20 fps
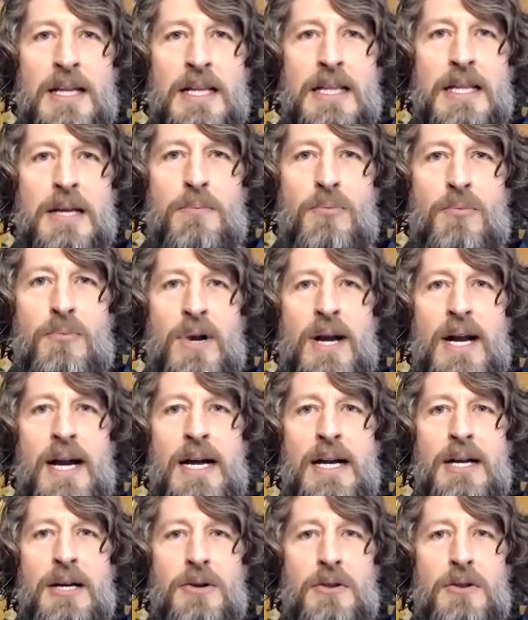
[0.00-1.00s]
the
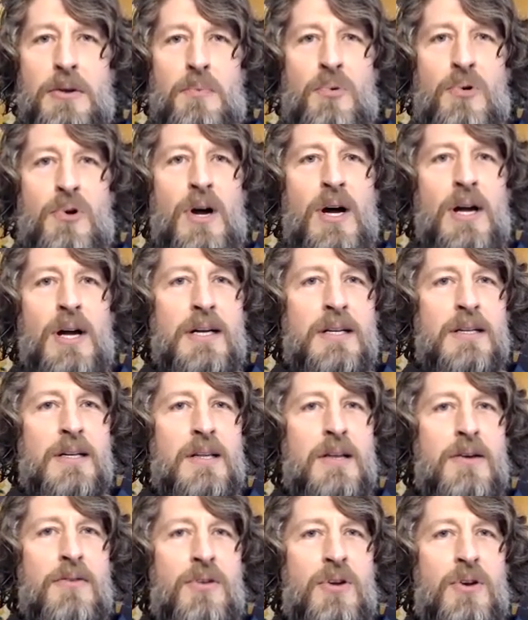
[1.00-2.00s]
brand or the product
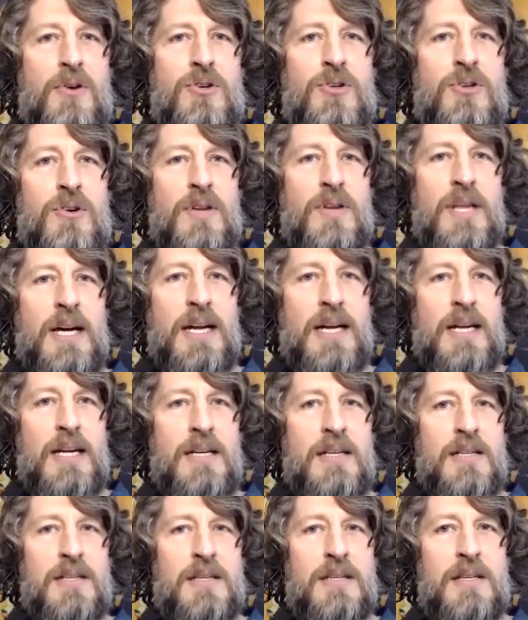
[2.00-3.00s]
of the future that
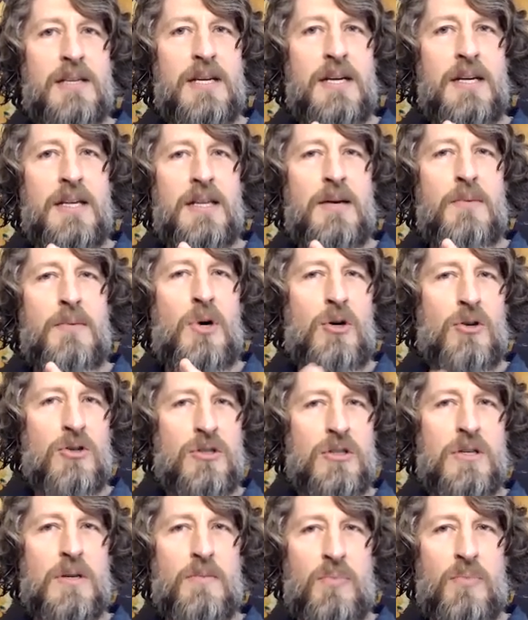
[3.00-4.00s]
is the, the
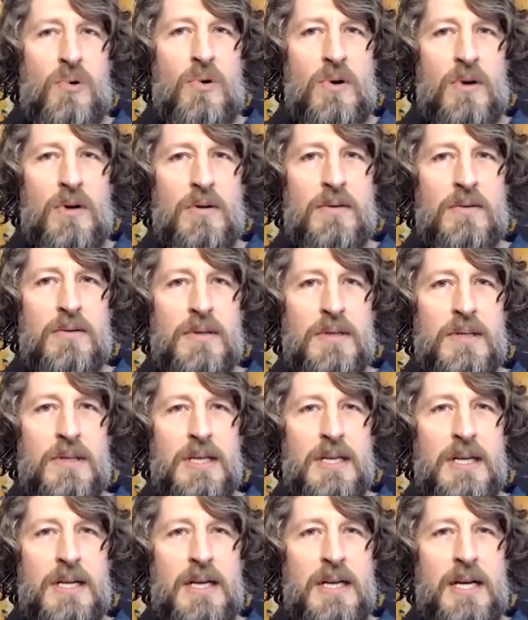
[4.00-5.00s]
most important.
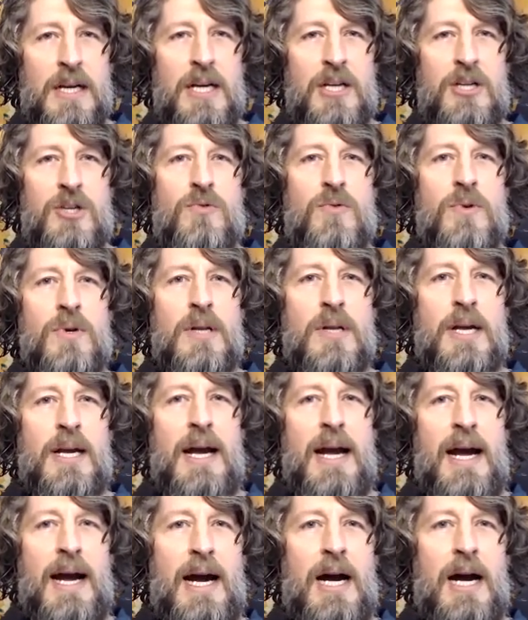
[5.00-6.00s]
It's really
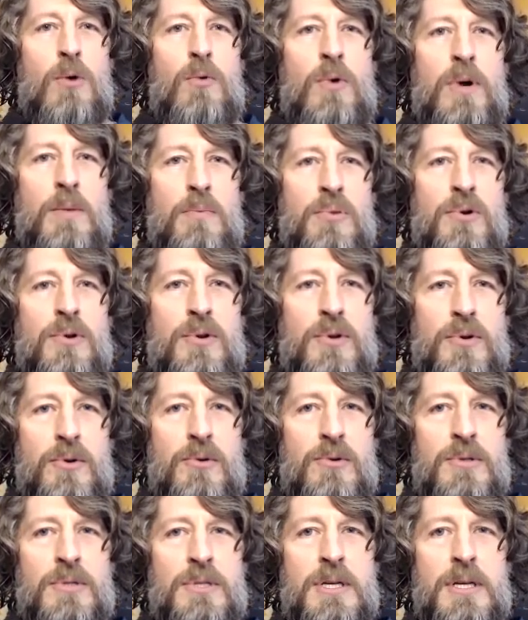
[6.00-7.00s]
how we
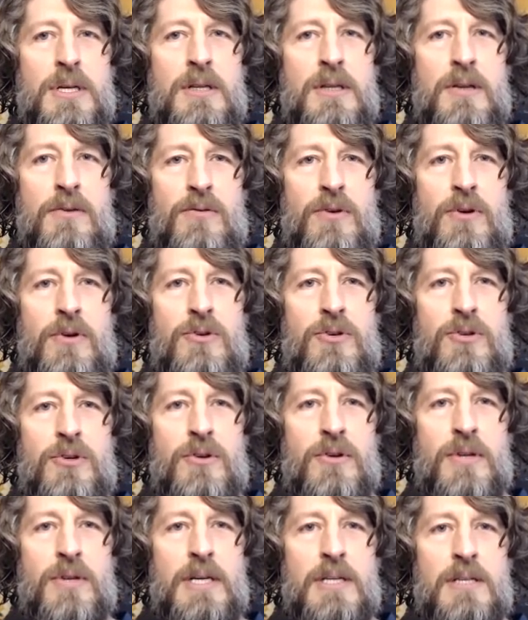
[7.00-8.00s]
produce in the
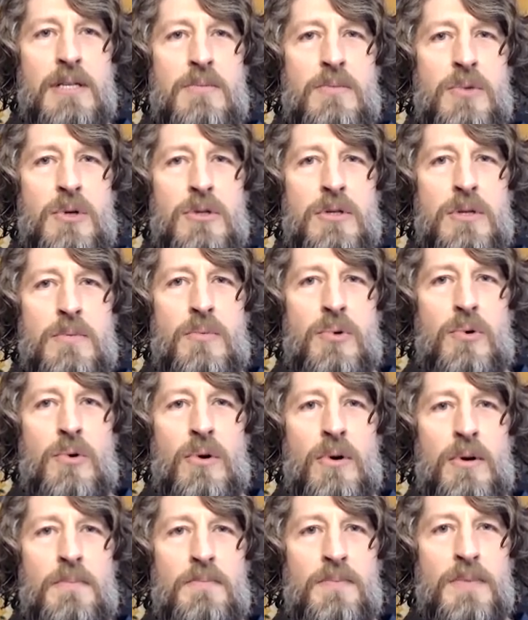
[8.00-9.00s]
future that's the most
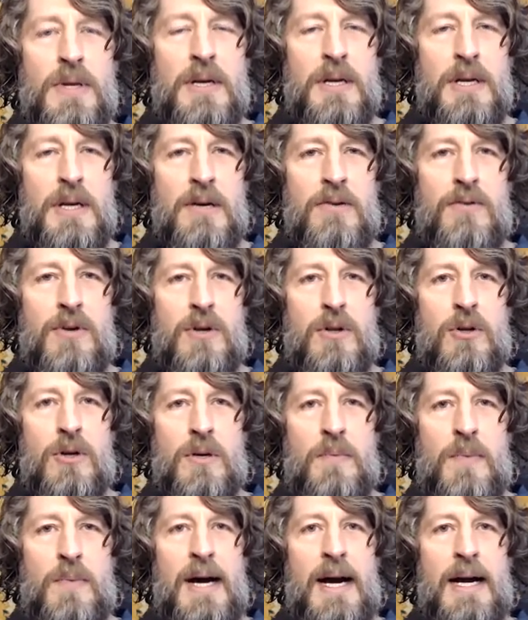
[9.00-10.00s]
important. If you
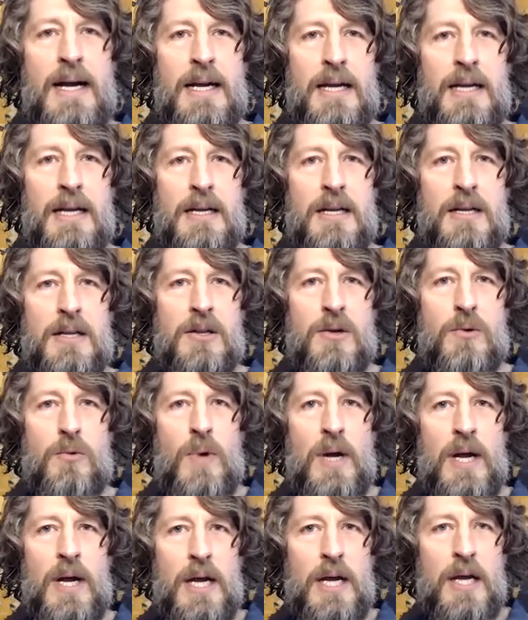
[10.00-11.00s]
look back at the
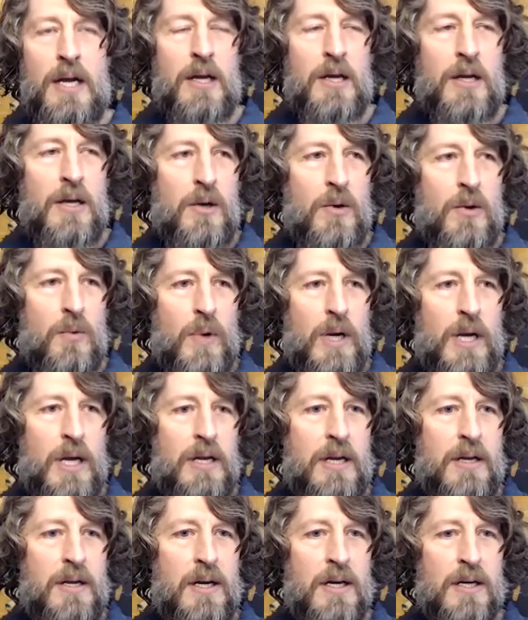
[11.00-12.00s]
way we
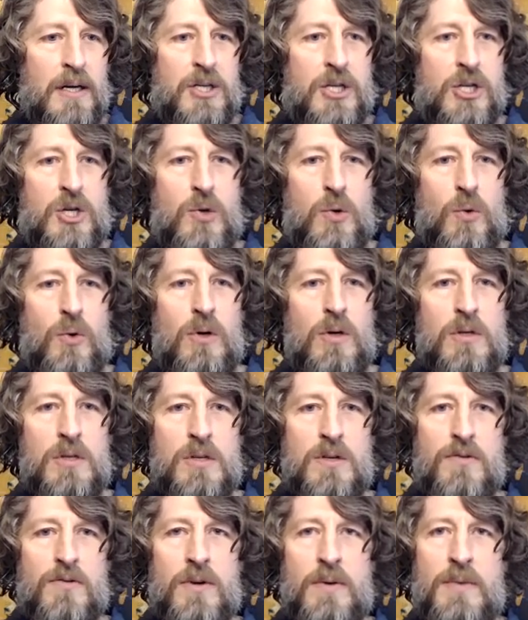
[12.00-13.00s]
conduct
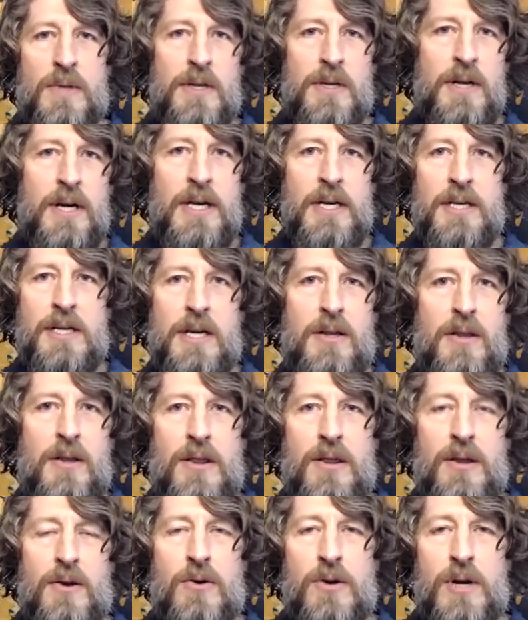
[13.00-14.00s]
schools from the nineteen
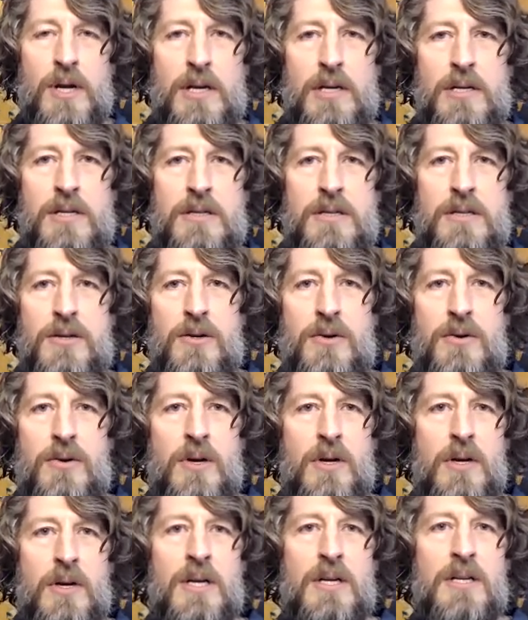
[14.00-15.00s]
thirties to
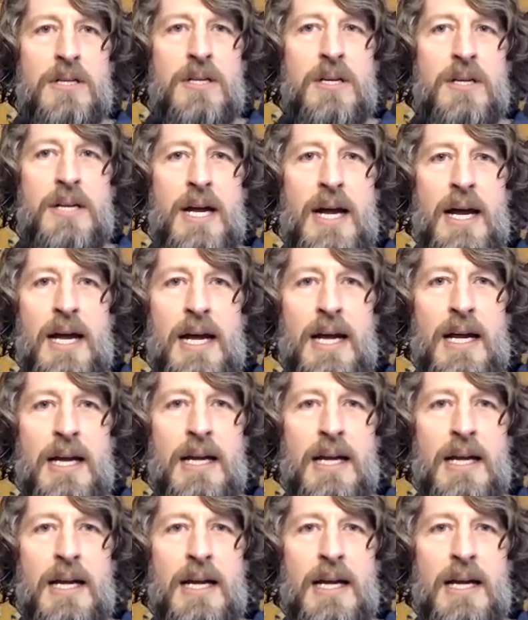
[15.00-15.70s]
today,